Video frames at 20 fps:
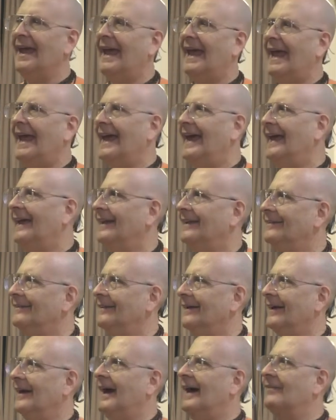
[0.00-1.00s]

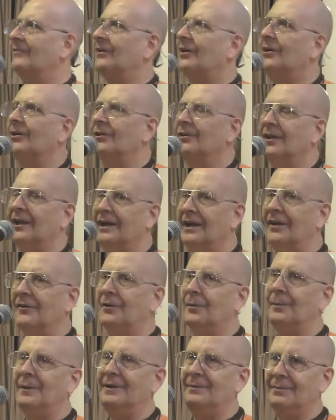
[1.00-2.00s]
And I've heard that
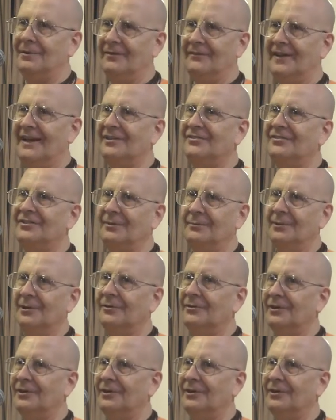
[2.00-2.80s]
other people have had similar